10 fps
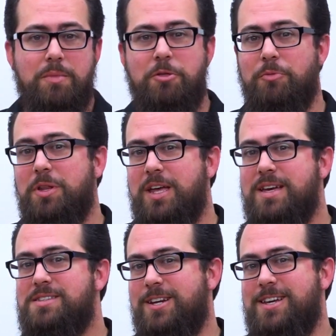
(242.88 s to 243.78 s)
but there
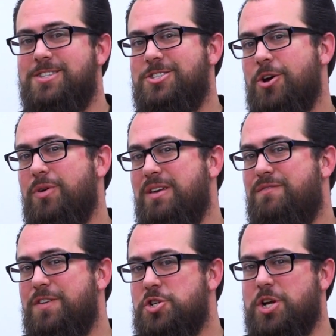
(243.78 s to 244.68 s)
really isn't a Sony
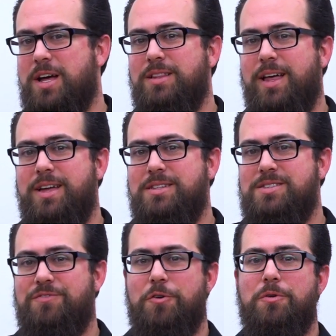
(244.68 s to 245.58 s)
fisheye
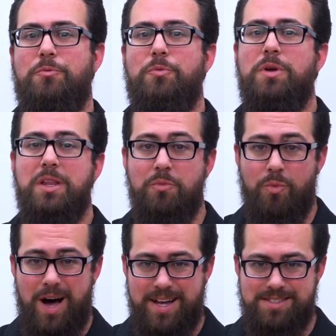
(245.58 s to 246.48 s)
lens for really
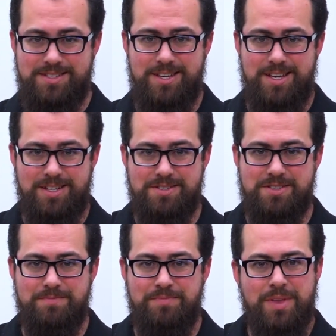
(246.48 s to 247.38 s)
wide
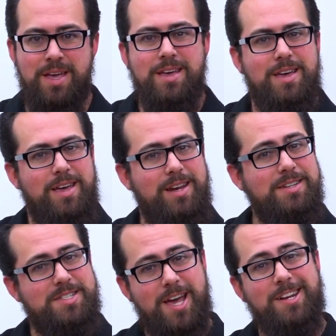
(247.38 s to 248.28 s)
scenes. It
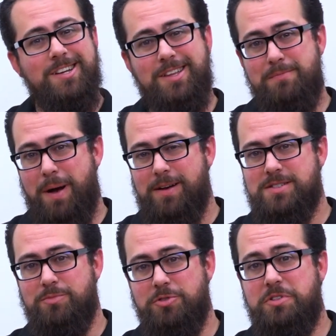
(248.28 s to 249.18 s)
is technically
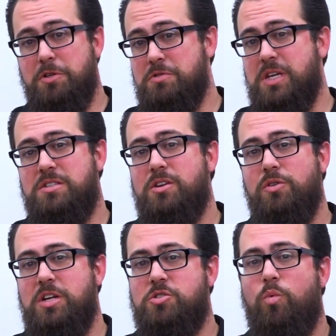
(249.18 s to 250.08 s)
possible to use a
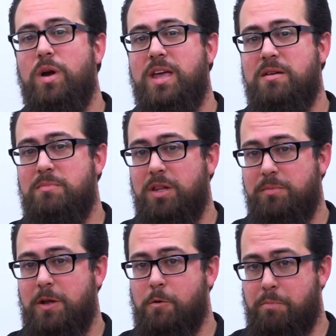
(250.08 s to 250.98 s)
Sony
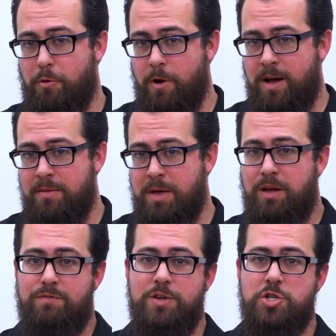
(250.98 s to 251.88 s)
28mm prime and
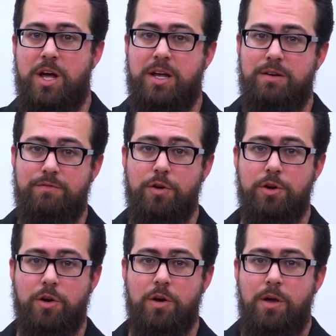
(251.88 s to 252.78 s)
a fisheye
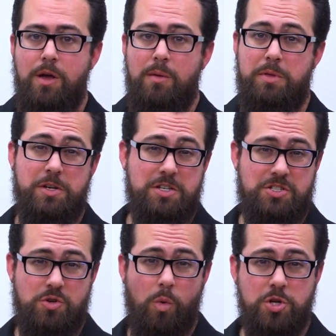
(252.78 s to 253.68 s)
converter, but the
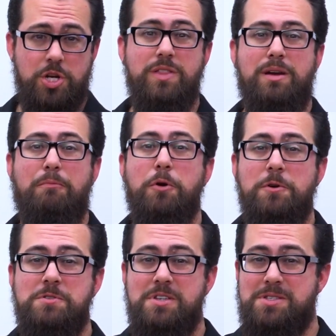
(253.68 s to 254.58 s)
distortion that it
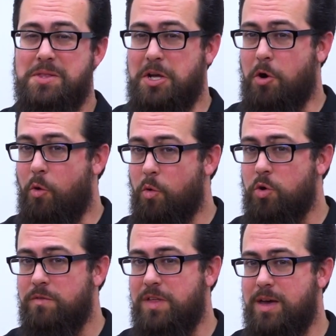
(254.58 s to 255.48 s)
produces in the
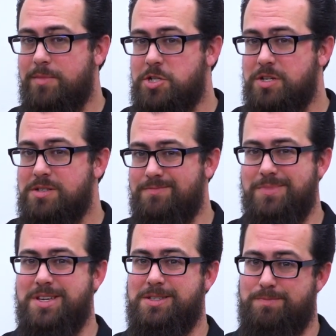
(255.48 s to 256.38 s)
corner of the images
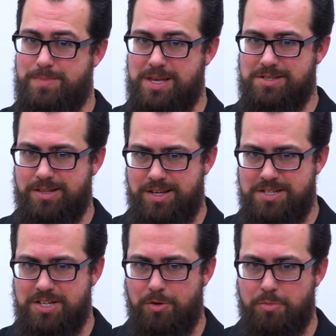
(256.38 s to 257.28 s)
is basically a
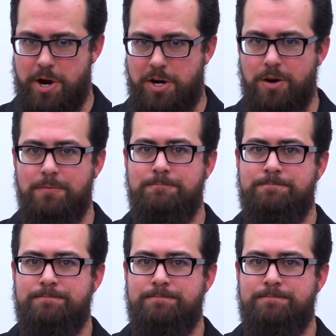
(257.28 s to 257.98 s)
deal breaker.